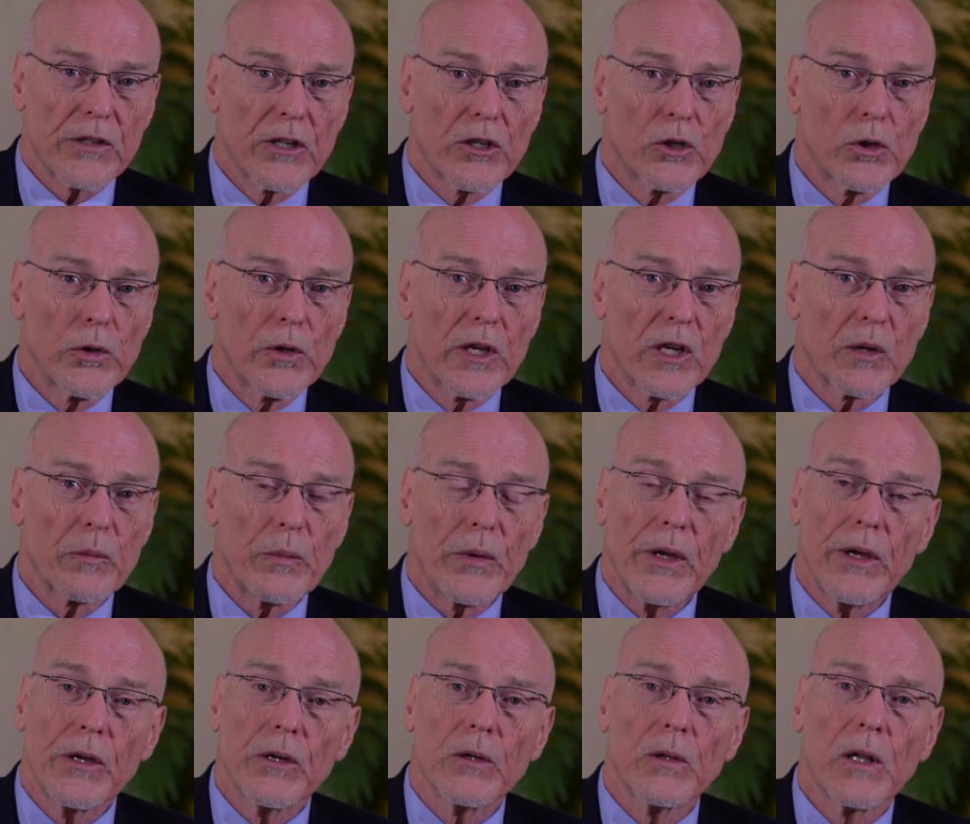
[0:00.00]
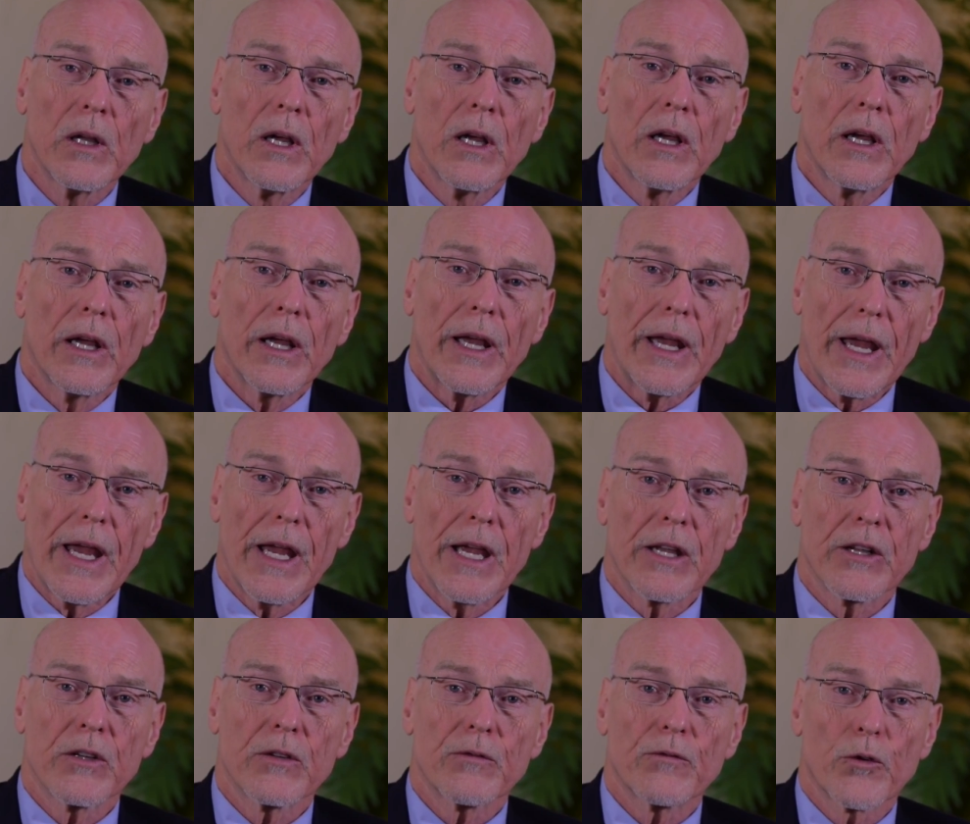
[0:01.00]
including appeal
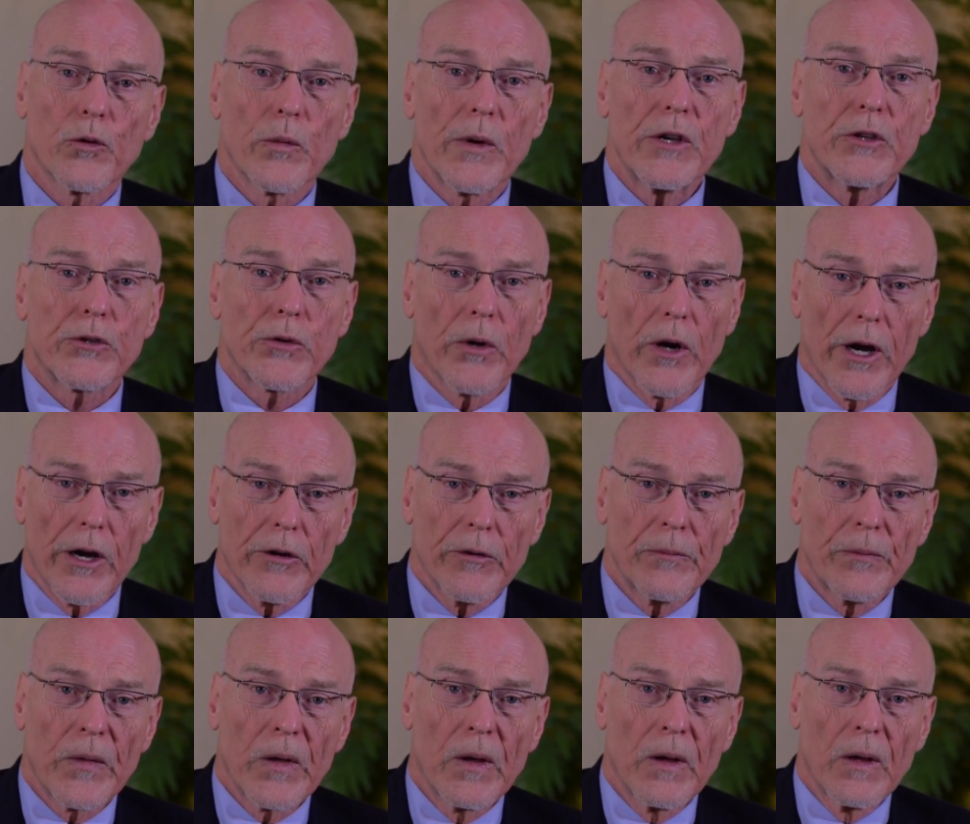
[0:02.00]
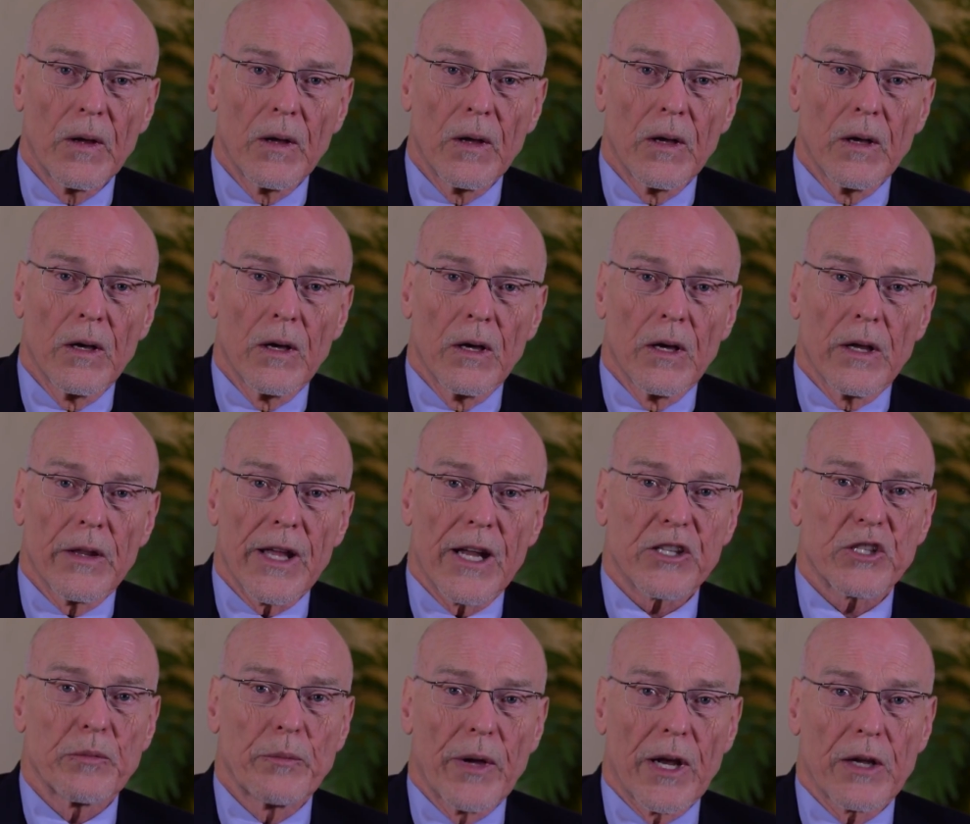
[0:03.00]
and for retrial.
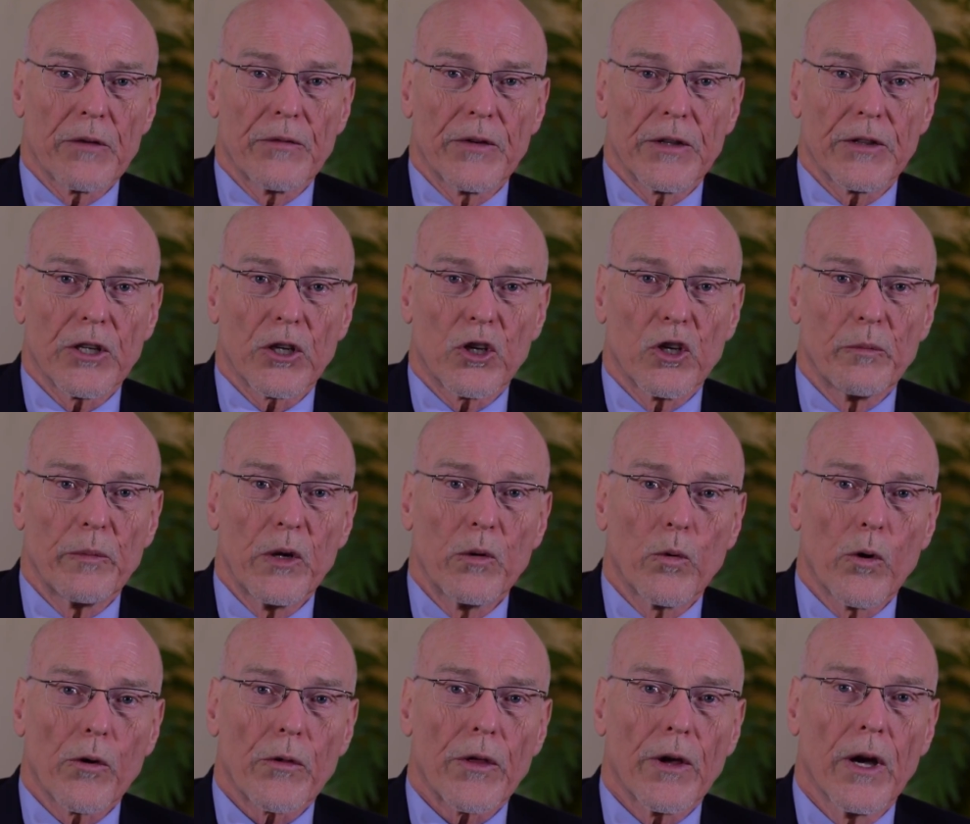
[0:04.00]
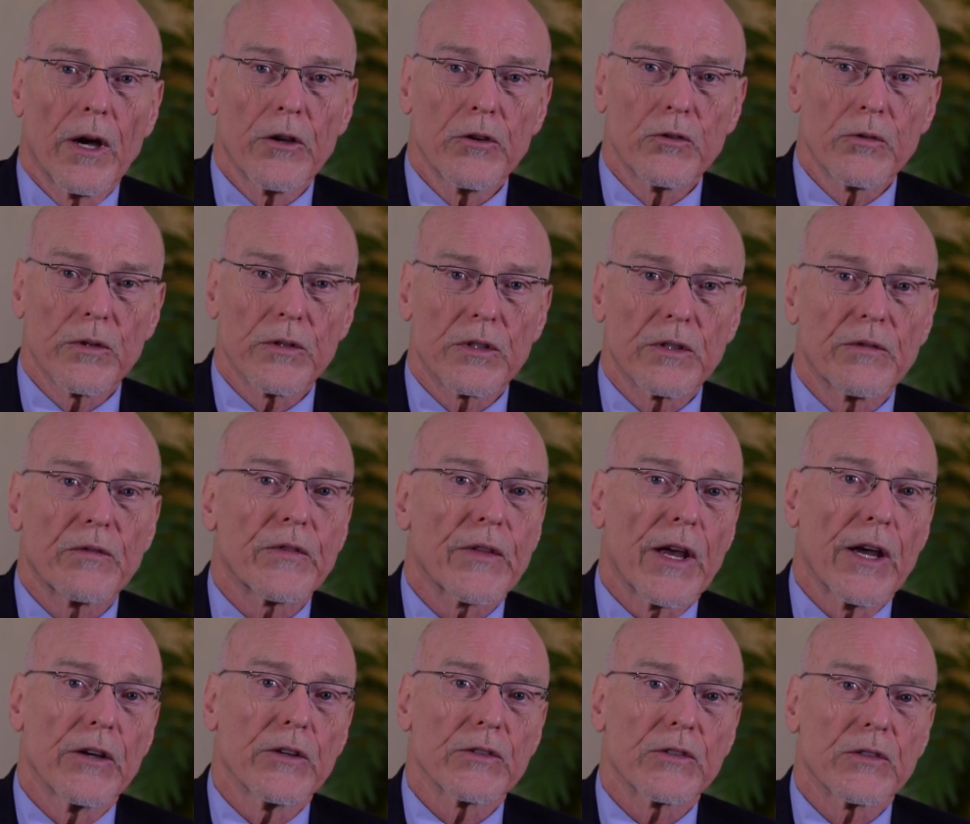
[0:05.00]
That's a benefit that could be worth hundreds of
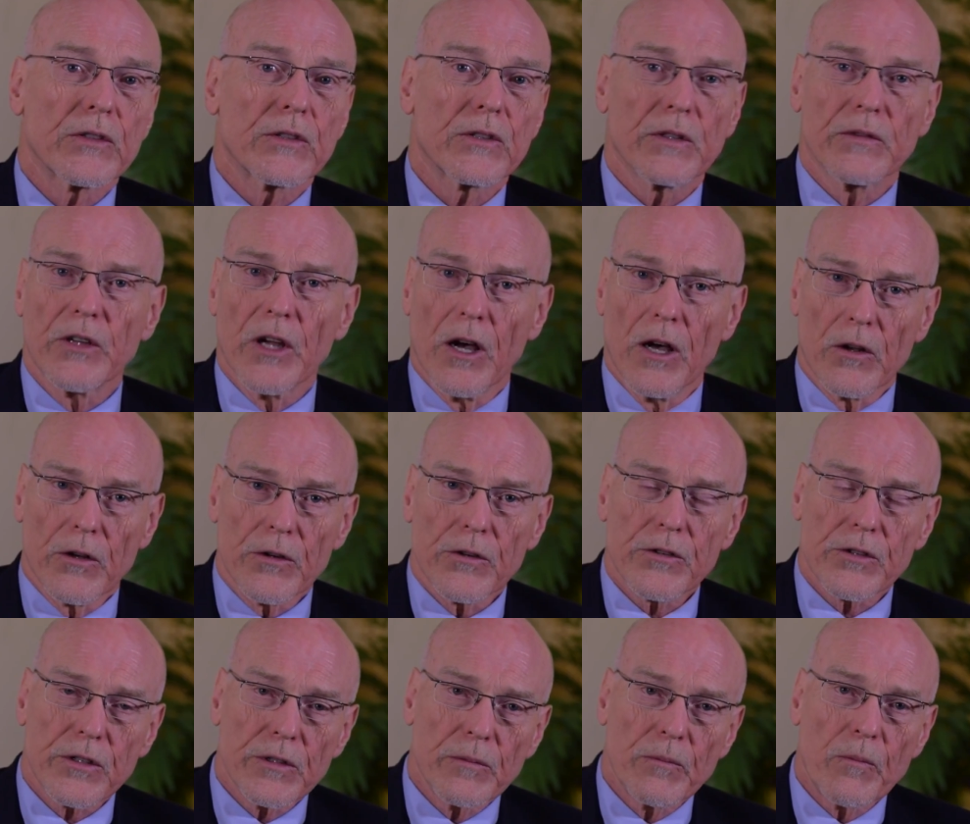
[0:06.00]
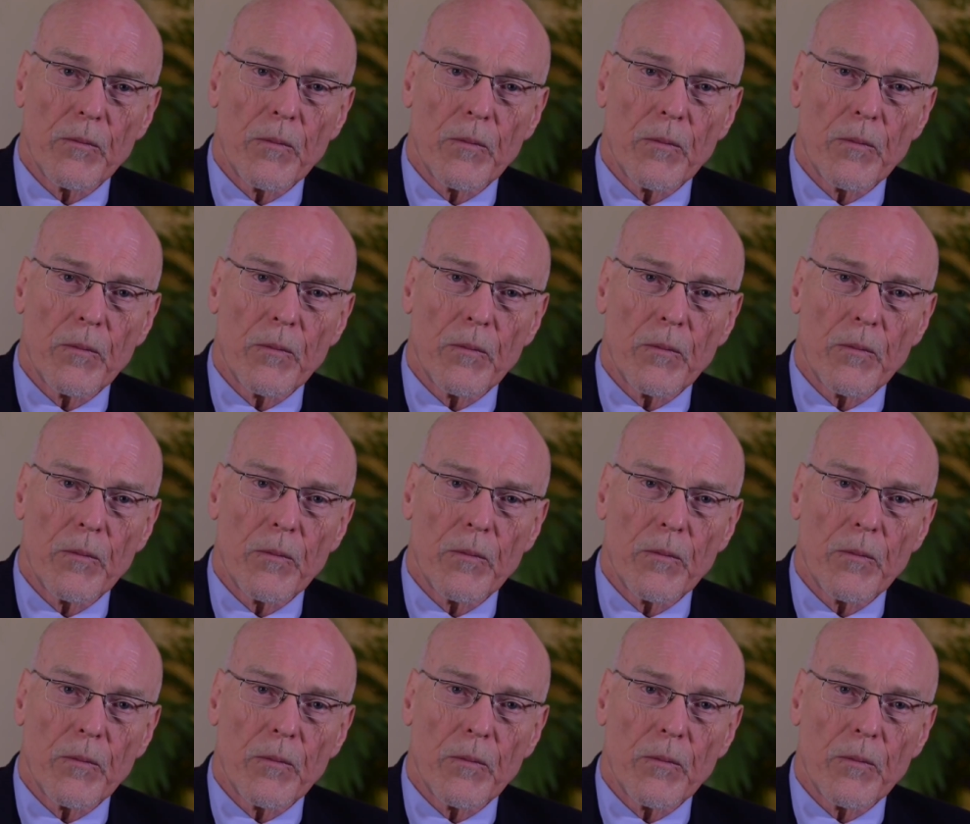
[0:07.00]
thousands of dollars.